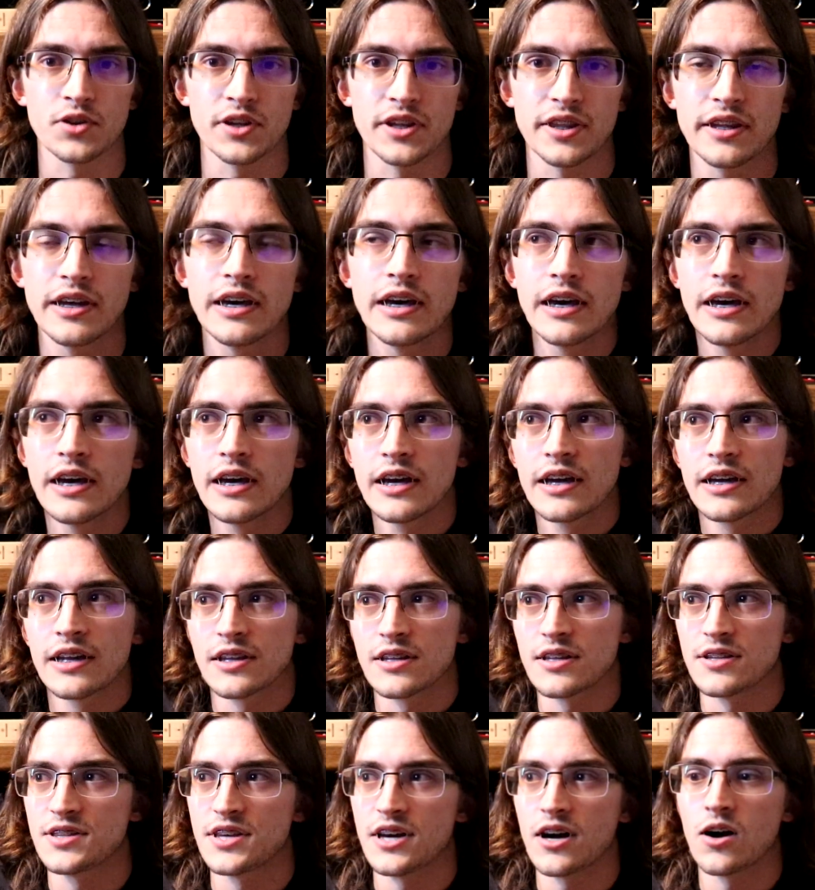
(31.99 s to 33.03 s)
And
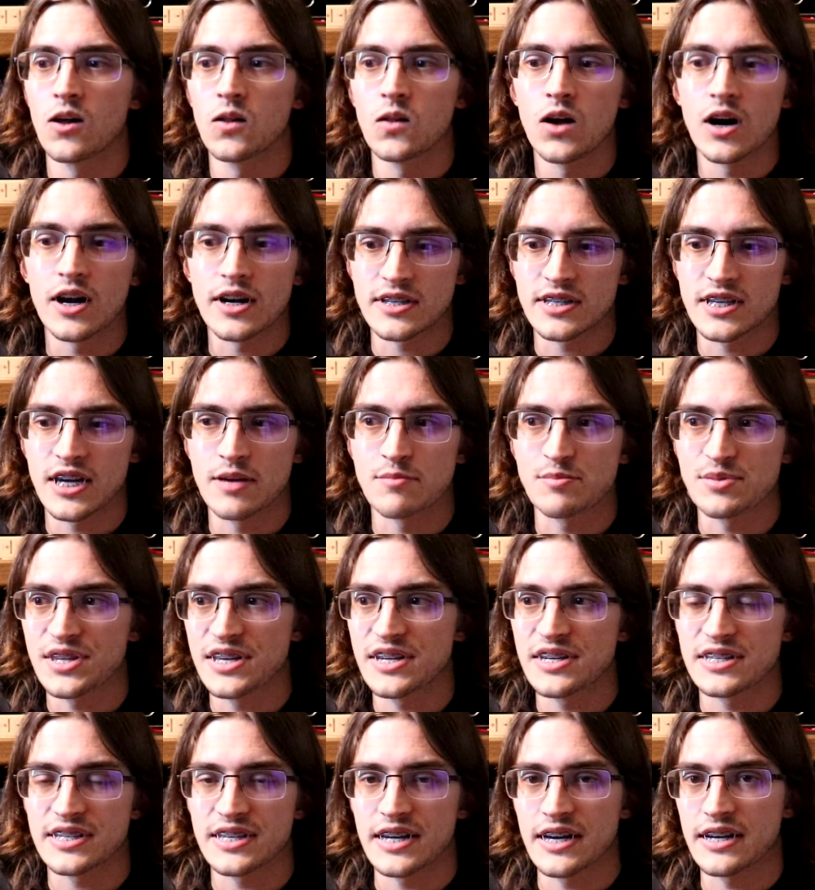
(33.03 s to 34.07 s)
a lot of times they
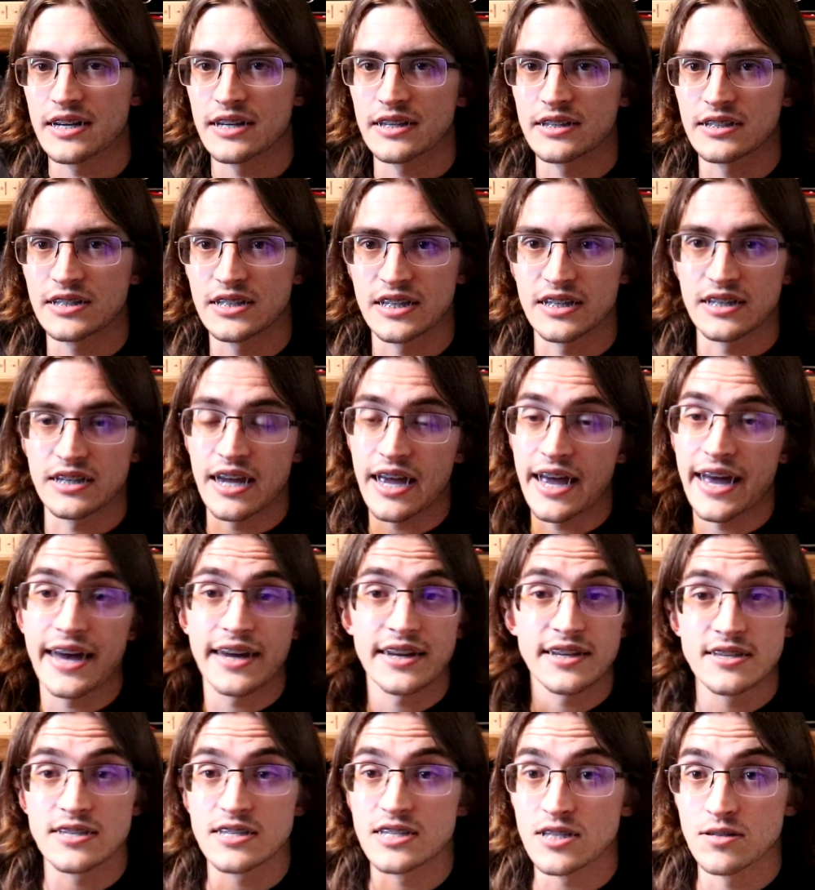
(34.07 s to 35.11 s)
decided to add
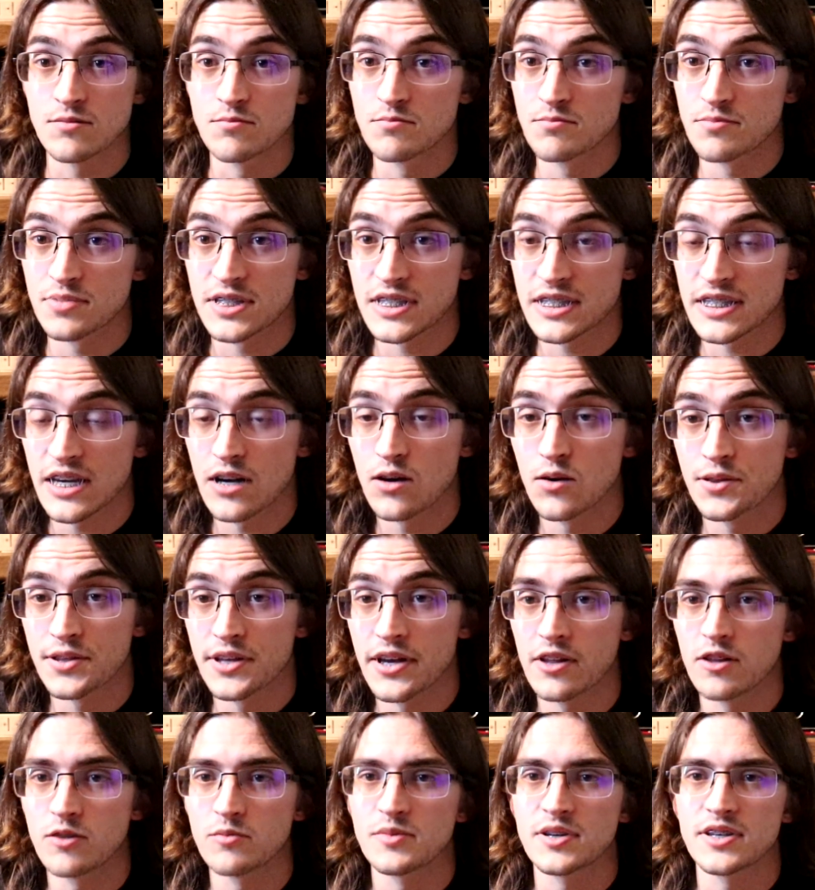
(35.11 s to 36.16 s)
in some stealth
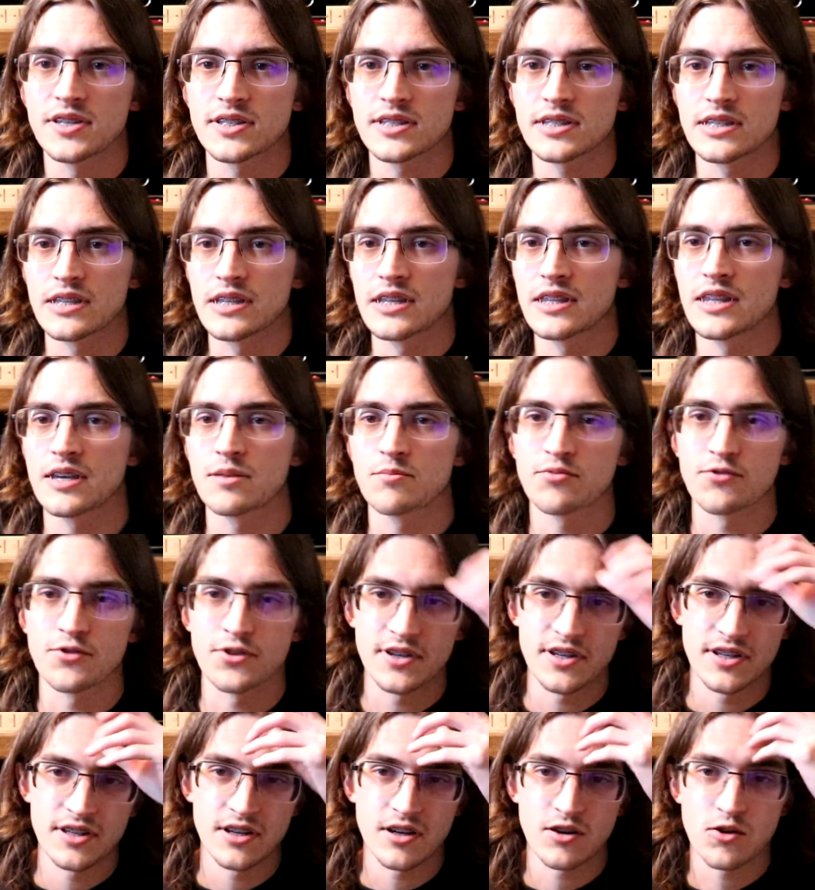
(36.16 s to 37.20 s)
elements, and then they put
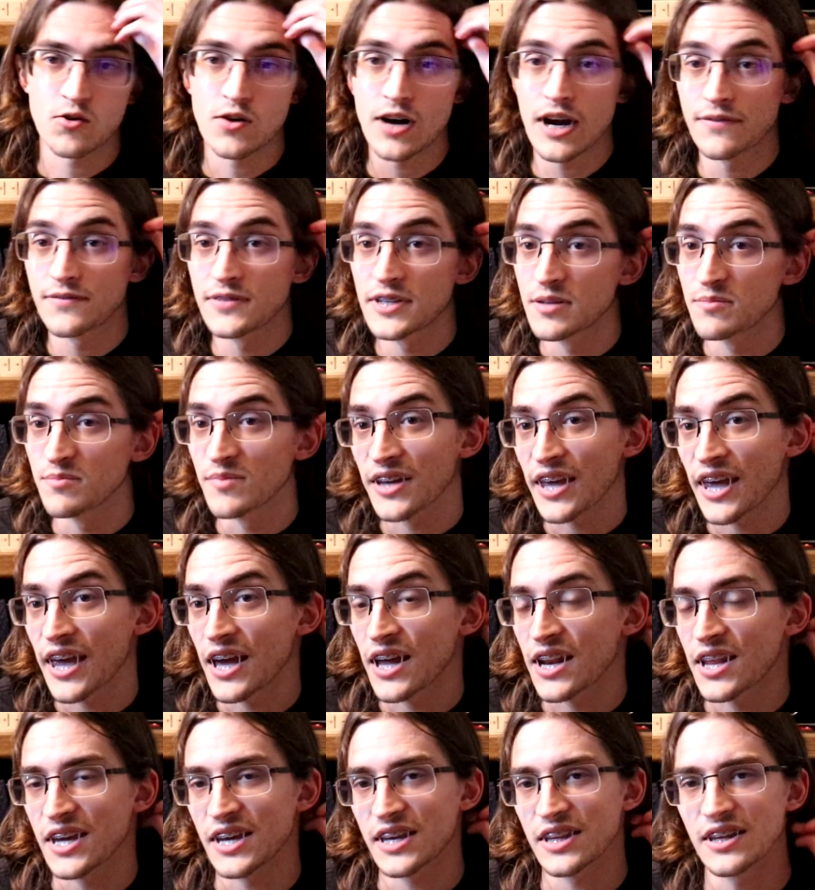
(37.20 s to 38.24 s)
in a crafting
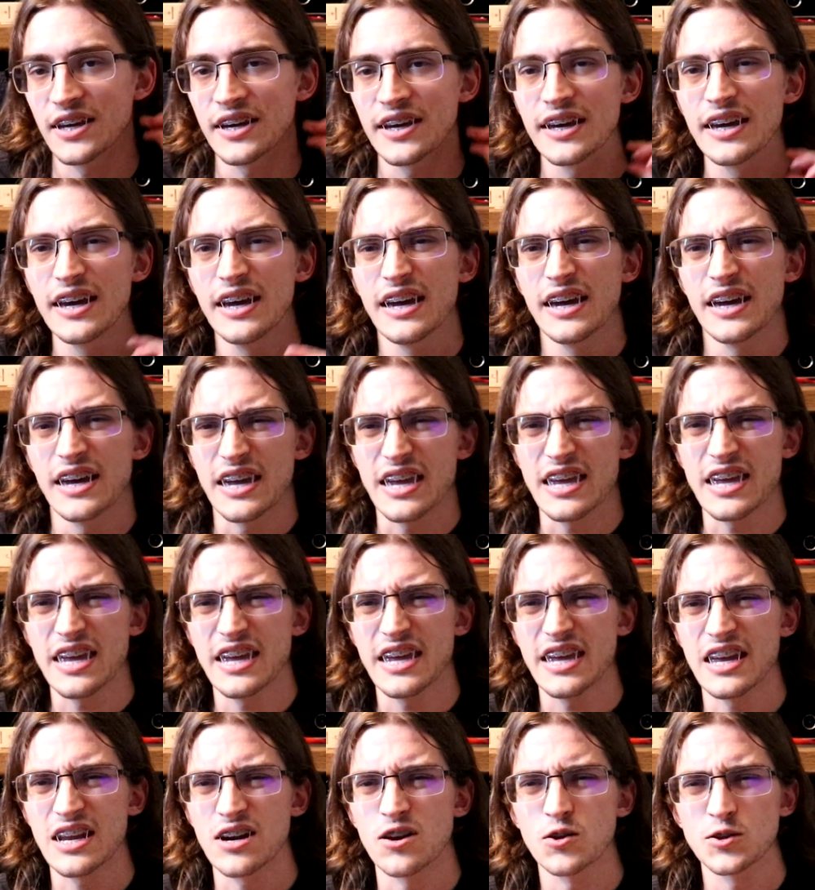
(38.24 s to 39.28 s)
mechanic. Like
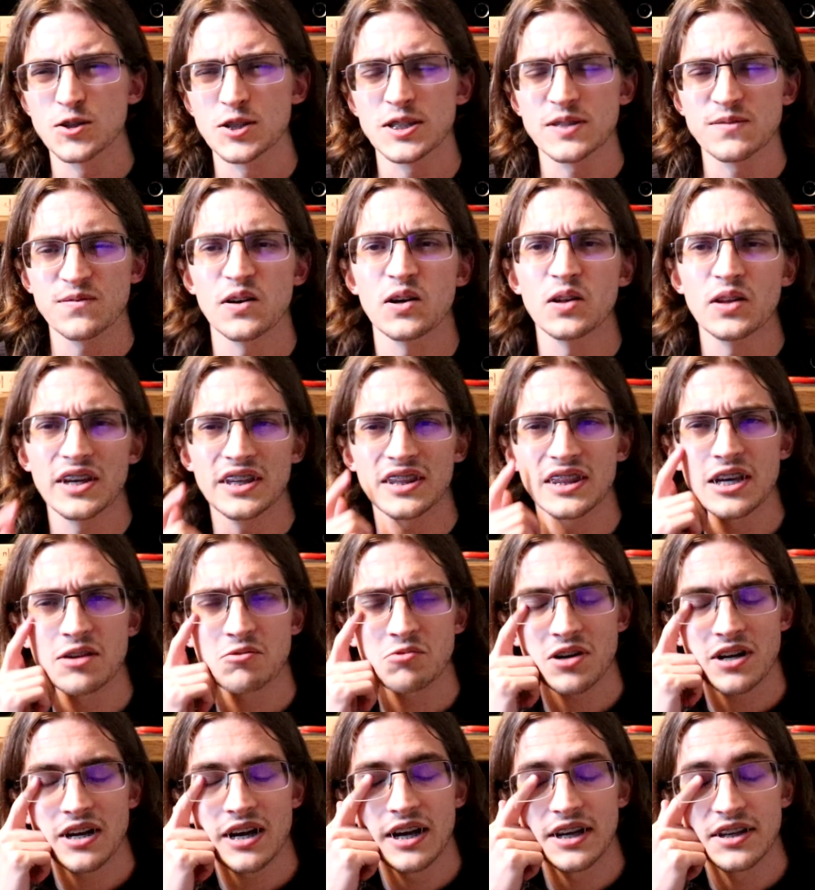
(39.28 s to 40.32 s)
it all just felt like they
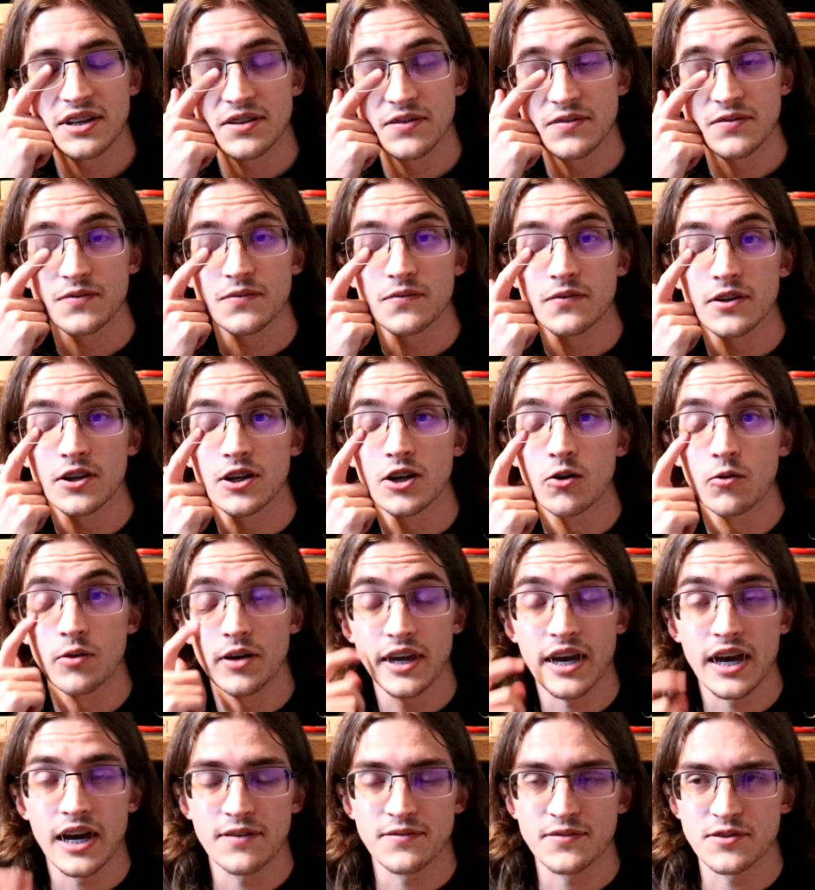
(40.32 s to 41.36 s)
were kind of
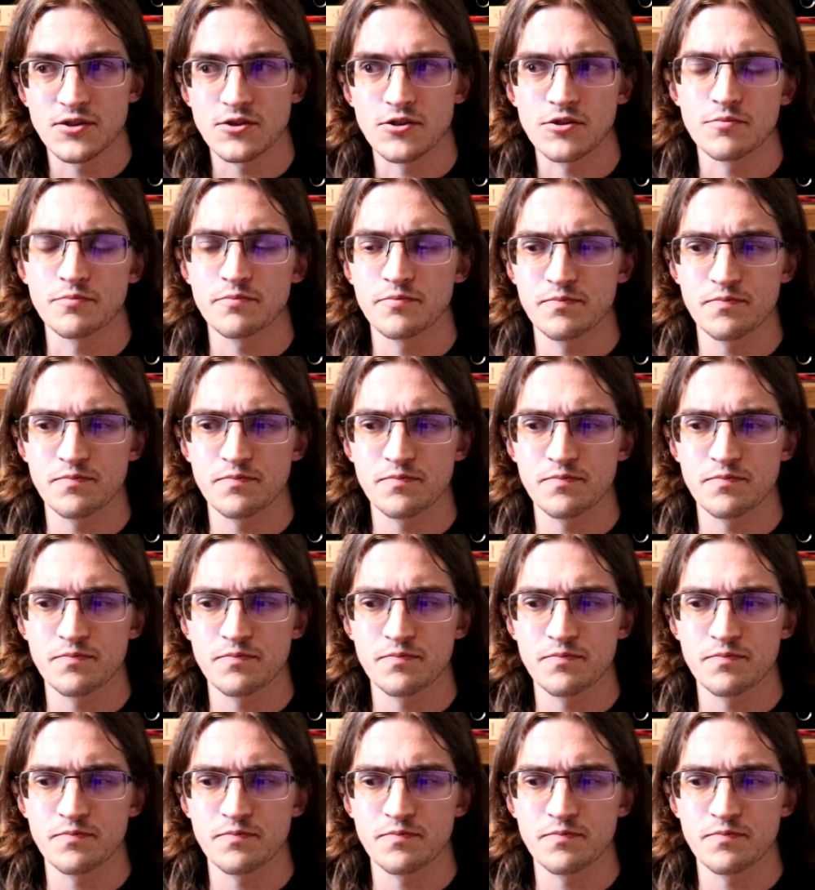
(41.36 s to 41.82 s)
going after